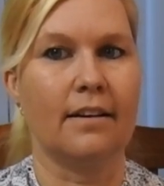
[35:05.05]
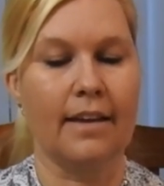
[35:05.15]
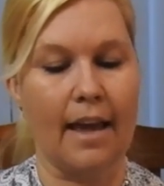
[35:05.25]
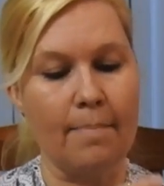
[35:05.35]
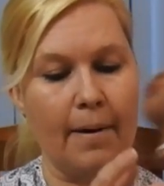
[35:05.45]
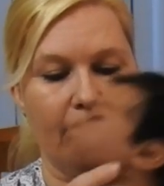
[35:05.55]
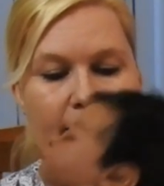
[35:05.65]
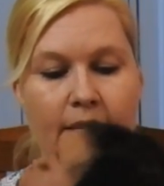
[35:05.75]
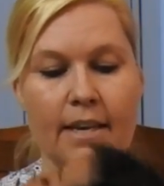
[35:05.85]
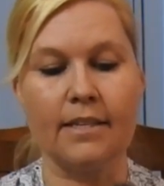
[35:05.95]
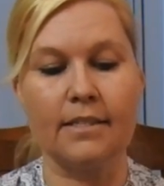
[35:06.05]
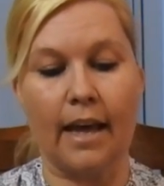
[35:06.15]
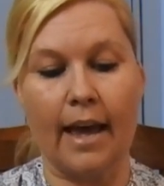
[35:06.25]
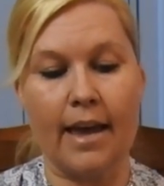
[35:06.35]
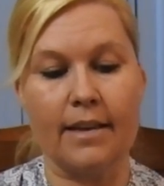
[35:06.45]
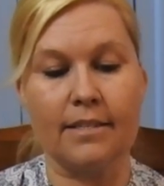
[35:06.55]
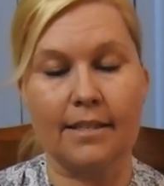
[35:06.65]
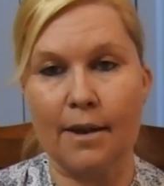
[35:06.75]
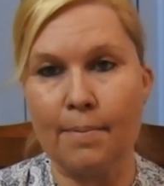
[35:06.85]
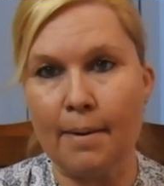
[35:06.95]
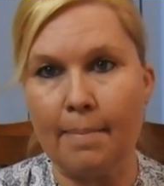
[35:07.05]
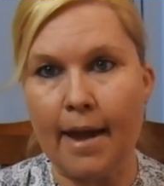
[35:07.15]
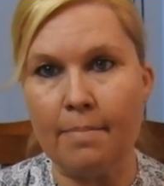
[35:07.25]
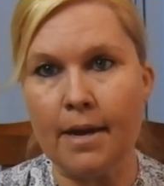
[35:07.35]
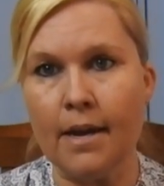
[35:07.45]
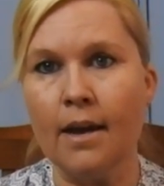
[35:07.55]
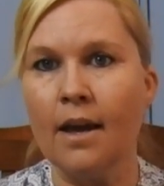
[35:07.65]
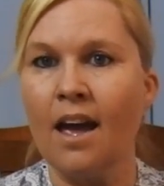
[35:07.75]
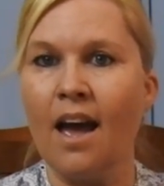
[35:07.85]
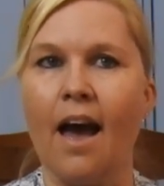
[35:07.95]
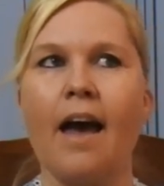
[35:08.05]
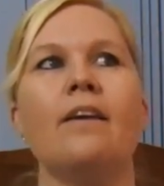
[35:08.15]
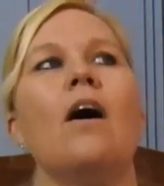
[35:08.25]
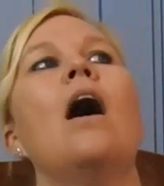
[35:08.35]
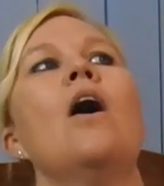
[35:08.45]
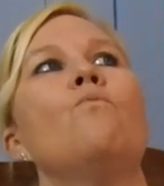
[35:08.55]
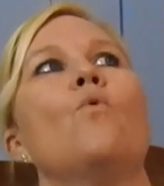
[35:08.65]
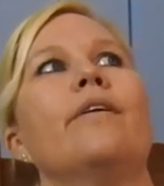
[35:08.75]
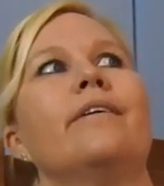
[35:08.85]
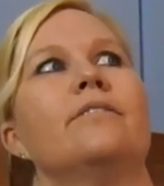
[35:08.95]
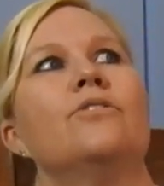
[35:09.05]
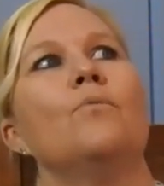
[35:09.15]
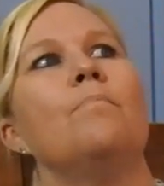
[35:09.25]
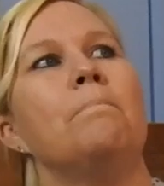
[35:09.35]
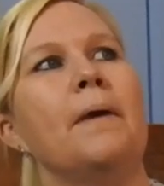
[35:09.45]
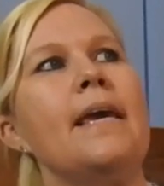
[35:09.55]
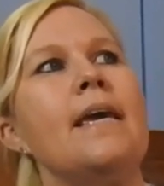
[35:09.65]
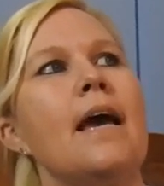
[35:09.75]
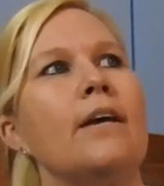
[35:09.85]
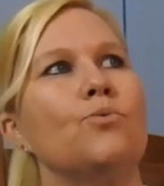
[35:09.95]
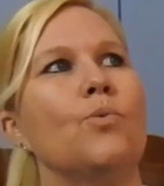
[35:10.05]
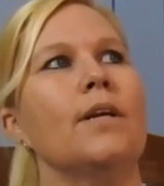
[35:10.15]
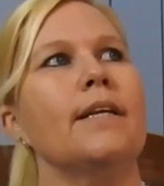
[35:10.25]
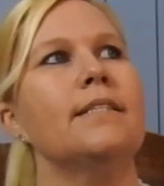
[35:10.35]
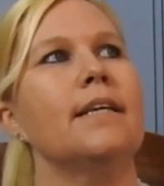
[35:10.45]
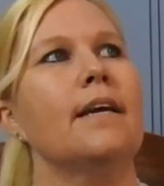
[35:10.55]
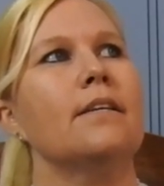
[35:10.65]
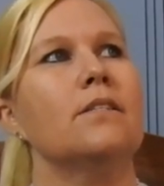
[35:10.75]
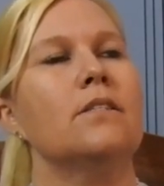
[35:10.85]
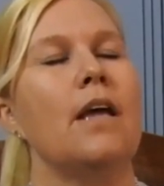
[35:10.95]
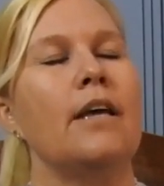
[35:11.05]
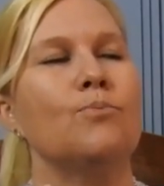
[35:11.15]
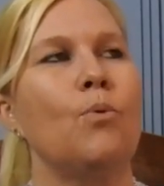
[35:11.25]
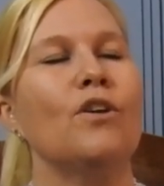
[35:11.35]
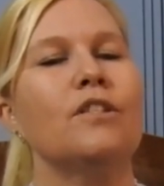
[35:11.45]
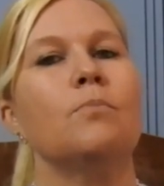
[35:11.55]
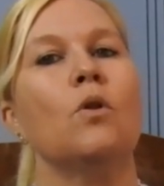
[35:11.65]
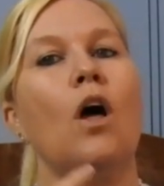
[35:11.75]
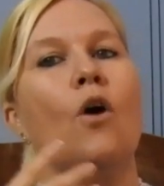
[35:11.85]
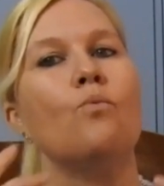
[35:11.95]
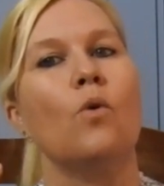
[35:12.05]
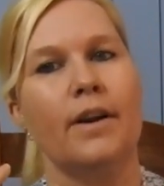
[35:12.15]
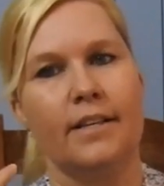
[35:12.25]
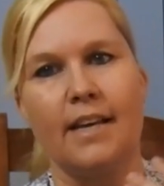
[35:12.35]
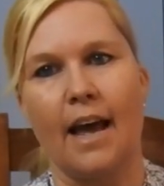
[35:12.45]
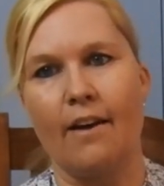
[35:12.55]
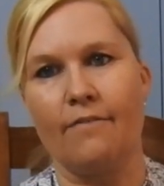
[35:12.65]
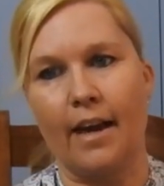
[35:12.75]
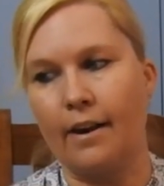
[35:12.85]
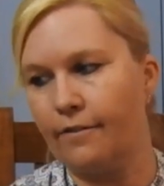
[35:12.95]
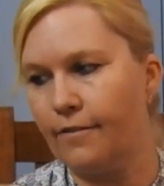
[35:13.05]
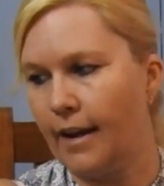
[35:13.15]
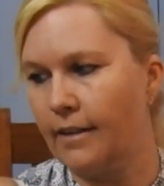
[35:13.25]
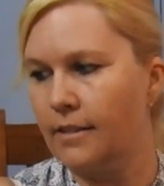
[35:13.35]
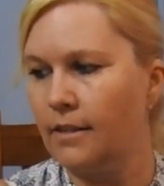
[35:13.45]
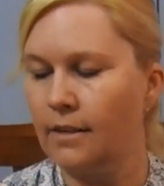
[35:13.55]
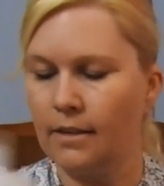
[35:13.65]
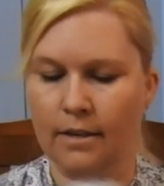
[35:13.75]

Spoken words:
Okay, but this is a sleeping baby, and I want it to be as realistic as possible. I want it to have that effect.